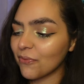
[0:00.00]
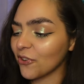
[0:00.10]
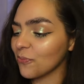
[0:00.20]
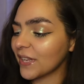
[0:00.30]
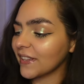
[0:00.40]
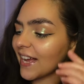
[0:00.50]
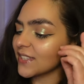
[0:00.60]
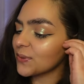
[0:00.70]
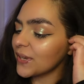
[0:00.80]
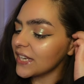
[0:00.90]
filming
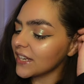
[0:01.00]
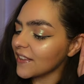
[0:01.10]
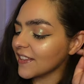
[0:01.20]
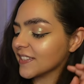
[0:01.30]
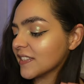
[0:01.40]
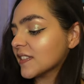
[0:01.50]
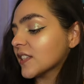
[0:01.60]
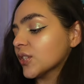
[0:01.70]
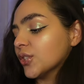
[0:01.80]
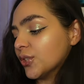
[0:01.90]
last week. This is
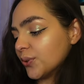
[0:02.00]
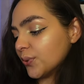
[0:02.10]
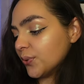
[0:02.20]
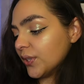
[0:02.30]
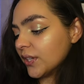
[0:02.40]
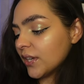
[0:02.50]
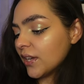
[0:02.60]
the new